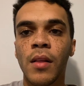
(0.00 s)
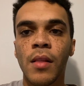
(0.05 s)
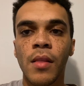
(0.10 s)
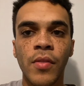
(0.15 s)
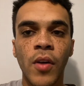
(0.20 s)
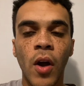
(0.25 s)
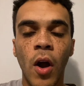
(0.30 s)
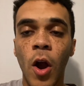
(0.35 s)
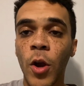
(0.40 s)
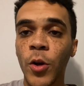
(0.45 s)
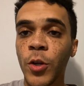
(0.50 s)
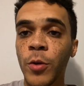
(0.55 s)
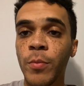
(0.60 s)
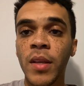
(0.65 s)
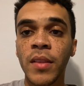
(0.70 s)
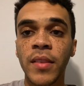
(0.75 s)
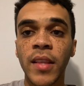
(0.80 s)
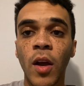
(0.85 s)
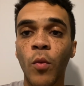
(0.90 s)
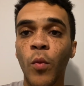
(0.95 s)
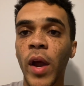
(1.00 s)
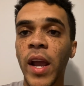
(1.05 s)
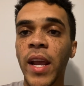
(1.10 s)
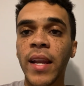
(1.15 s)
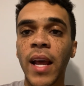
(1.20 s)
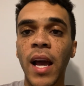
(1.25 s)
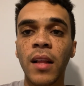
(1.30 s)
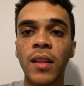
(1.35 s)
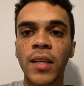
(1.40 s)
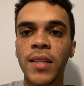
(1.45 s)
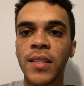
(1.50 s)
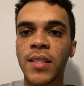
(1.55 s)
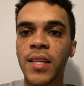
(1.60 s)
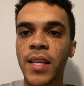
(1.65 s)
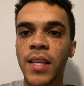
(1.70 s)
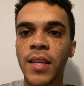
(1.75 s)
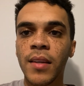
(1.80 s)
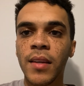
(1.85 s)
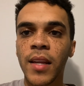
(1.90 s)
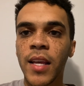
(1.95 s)
The argument that Wayne
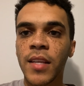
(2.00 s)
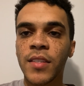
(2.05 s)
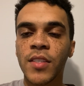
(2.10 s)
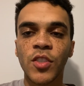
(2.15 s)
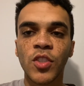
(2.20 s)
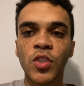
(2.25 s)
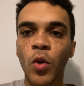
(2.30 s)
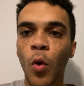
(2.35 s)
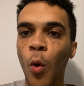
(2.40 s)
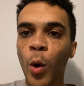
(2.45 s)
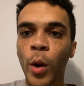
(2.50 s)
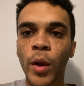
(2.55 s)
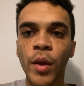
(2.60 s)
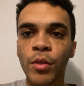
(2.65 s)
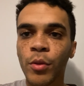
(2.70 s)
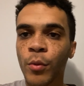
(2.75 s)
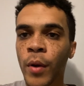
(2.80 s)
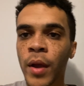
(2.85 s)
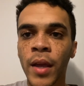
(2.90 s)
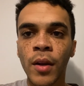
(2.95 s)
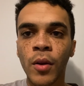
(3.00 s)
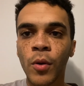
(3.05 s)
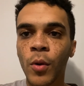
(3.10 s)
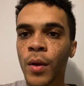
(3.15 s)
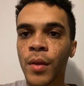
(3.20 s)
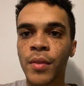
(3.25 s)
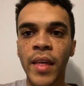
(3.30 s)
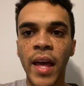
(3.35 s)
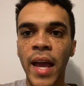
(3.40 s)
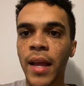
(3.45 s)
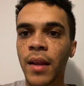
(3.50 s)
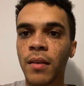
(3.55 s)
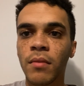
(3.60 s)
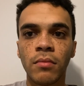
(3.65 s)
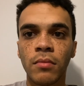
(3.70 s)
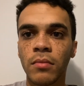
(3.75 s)
Ellington is a scoring threat or that